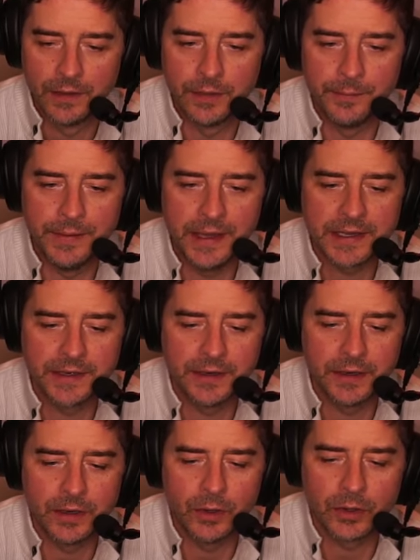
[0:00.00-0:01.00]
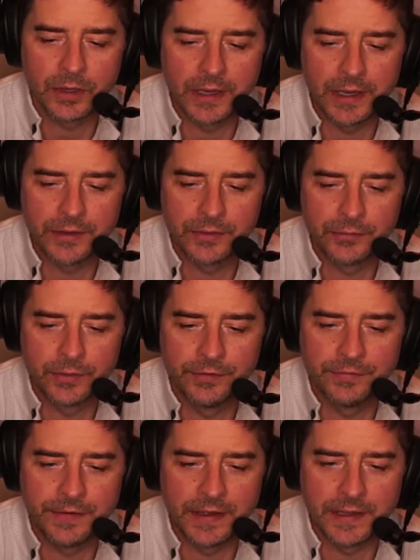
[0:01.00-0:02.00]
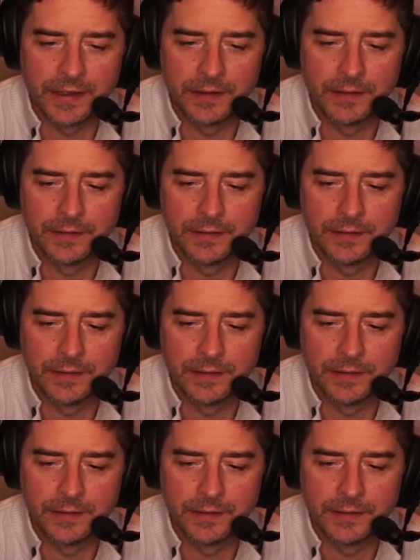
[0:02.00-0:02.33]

They're making it look like they're on fire.